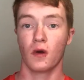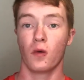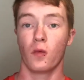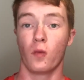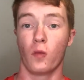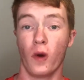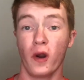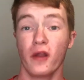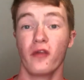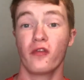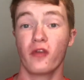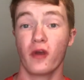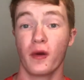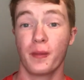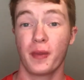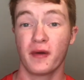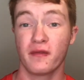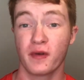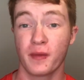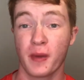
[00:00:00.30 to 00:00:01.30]
What is up,
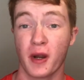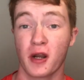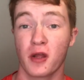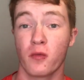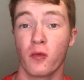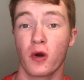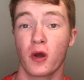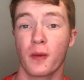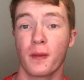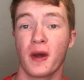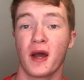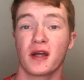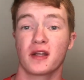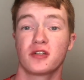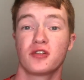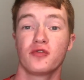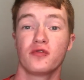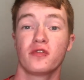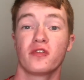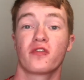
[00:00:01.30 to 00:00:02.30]
everybody? Welcome back
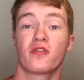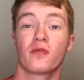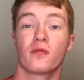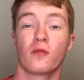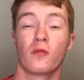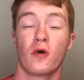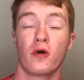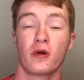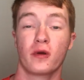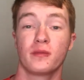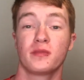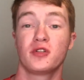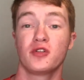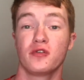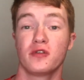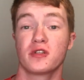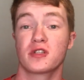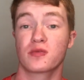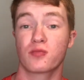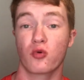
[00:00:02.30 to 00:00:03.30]
to this. Welcome to the
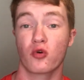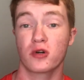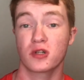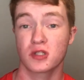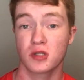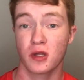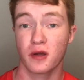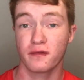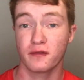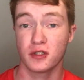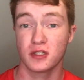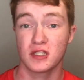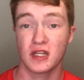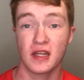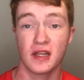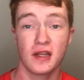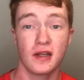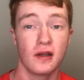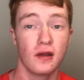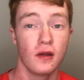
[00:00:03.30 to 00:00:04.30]
Sports Lovers.
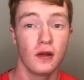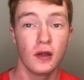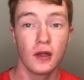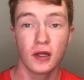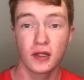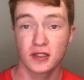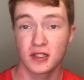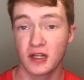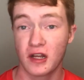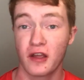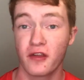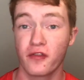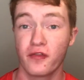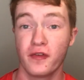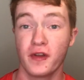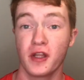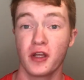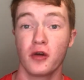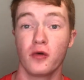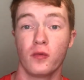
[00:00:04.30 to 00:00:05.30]
In today's
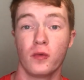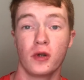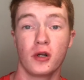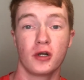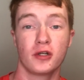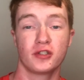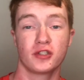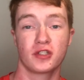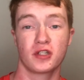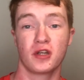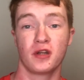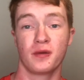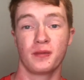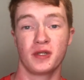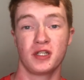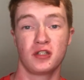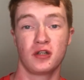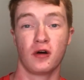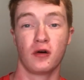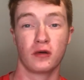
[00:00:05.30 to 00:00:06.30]
video, we are just going to be
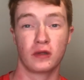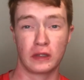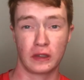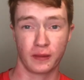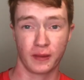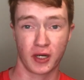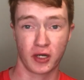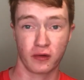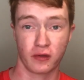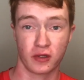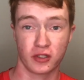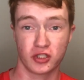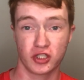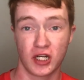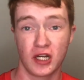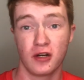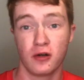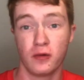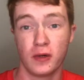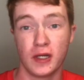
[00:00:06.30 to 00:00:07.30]
talking about the
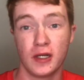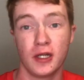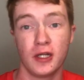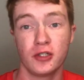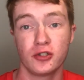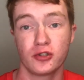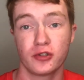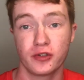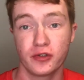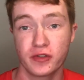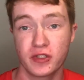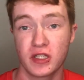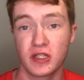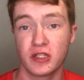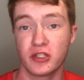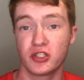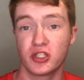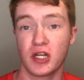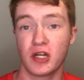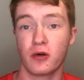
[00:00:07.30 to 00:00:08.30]
channel and introducing the
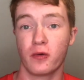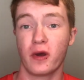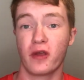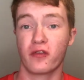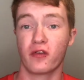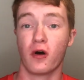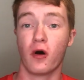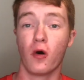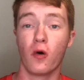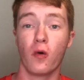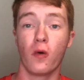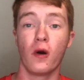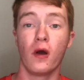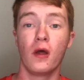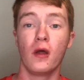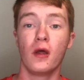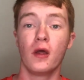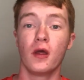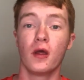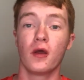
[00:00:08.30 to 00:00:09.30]
channel as a whole.
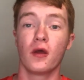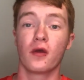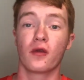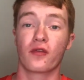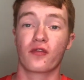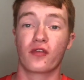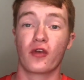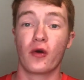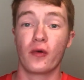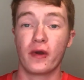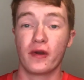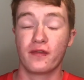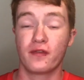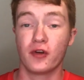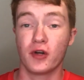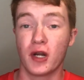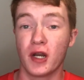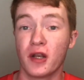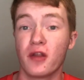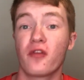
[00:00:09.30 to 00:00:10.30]
So, if you're
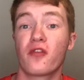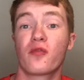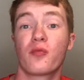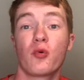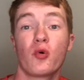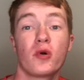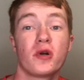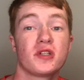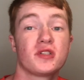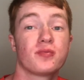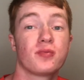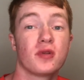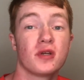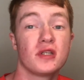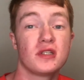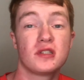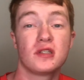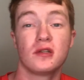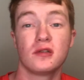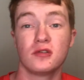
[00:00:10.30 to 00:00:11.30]
into sports,
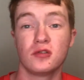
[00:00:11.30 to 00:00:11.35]
please